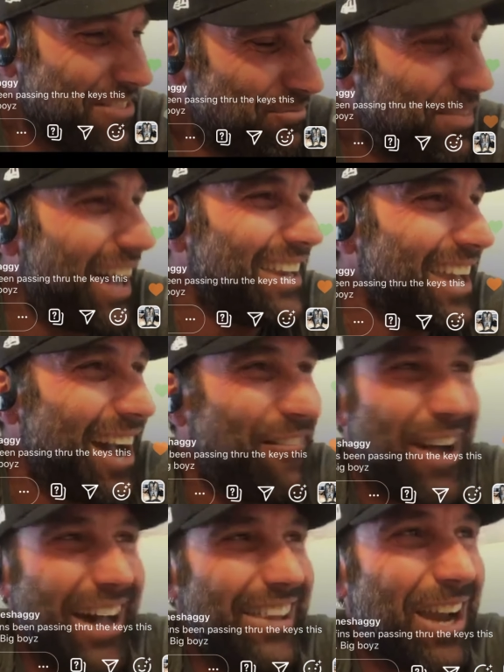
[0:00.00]
But yeah,
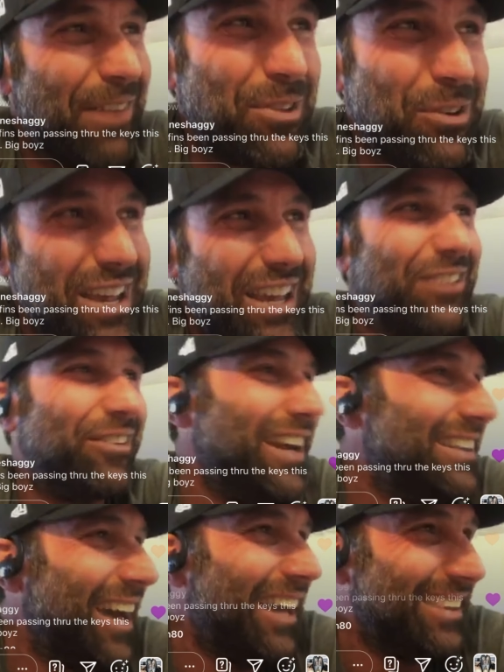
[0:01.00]
we ended up doing
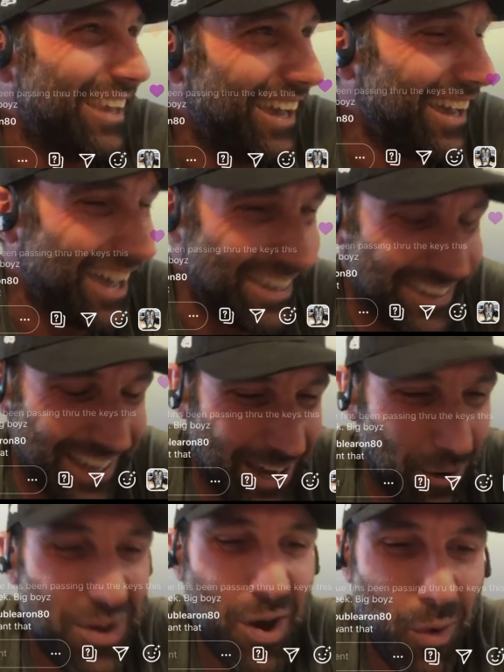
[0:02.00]
great that day, and it
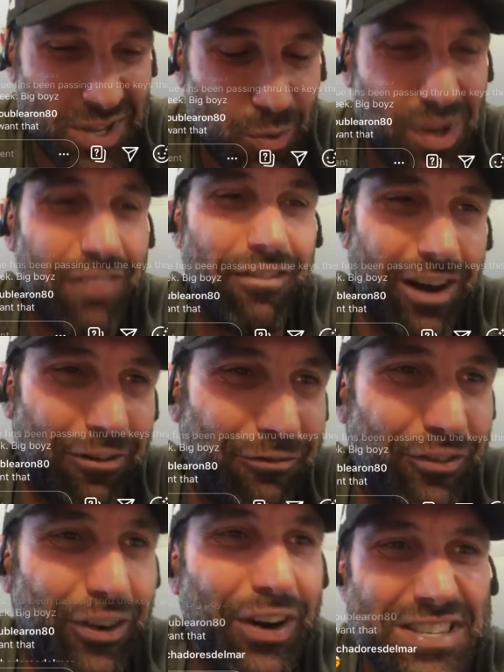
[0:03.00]
was one of our
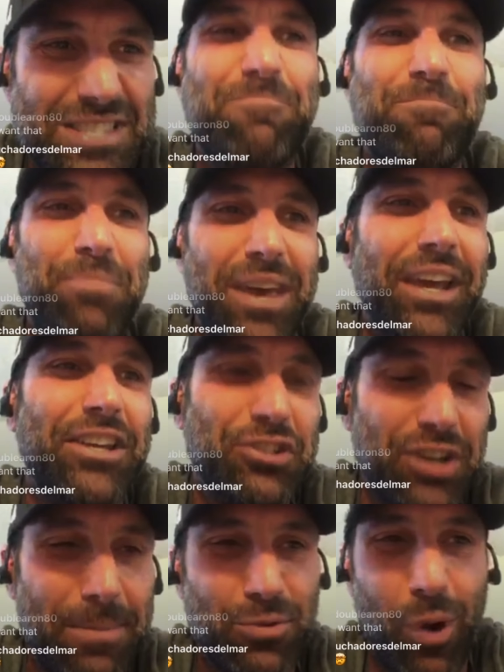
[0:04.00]
first big
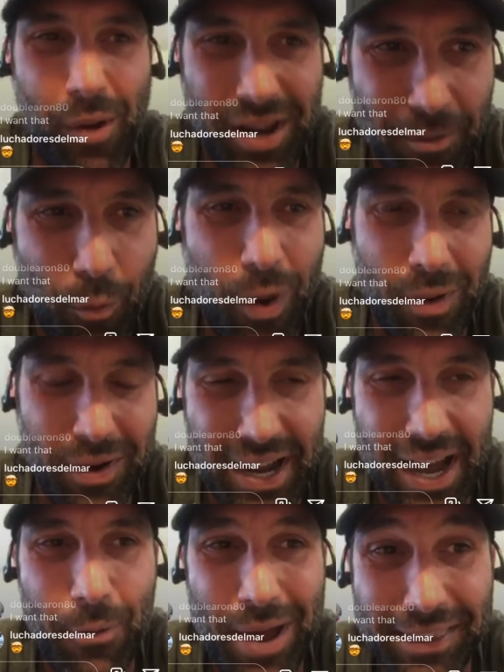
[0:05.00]
trips where
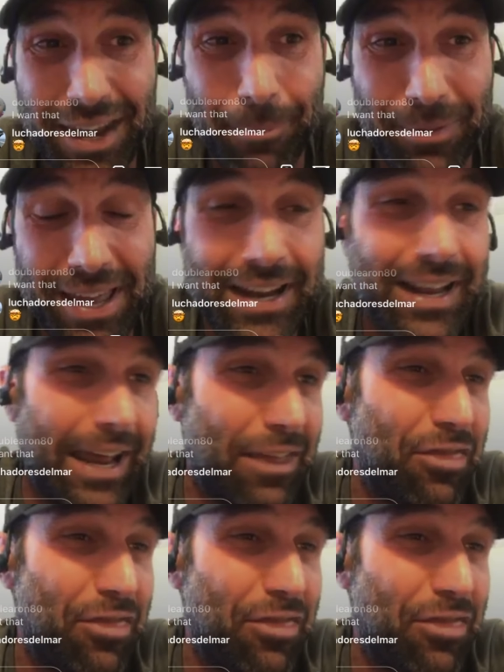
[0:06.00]
we ended up getting like